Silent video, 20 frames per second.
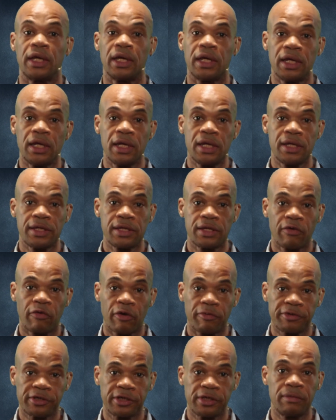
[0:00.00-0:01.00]
Is
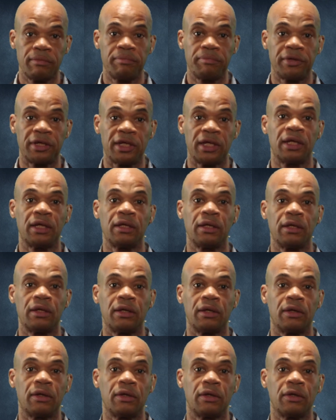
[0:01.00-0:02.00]
encryption being
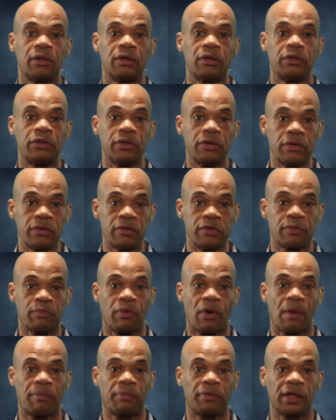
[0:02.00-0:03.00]
used
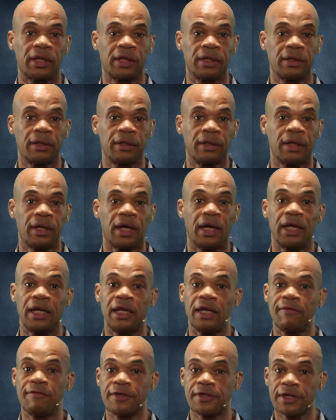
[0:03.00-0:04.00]
properly? And
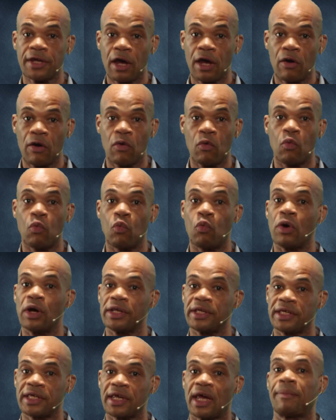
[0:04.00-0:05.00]
if so,
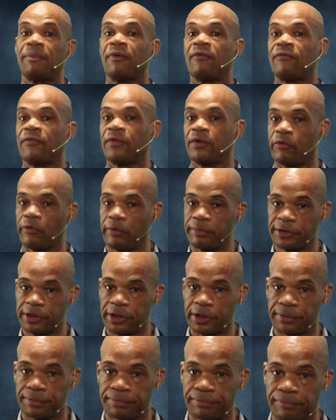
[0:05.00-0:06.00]
what type of
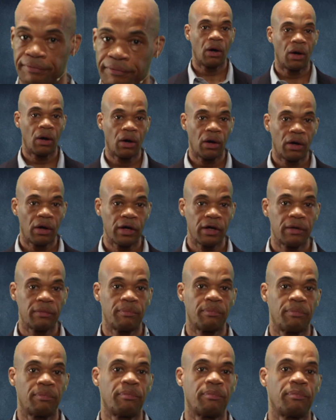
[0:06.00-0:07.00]
encryption? Are
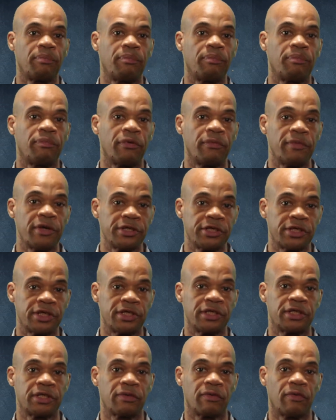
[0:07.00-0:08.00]

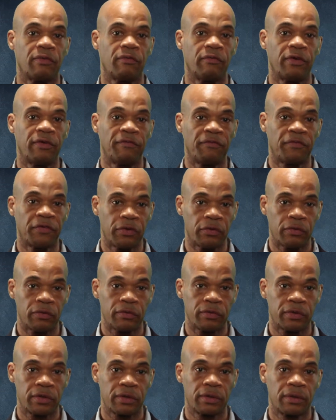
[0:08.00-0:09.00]
permissions
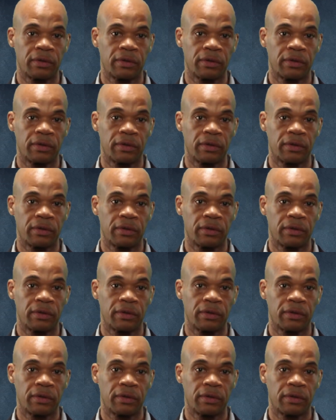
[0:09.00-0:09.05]
reviewed?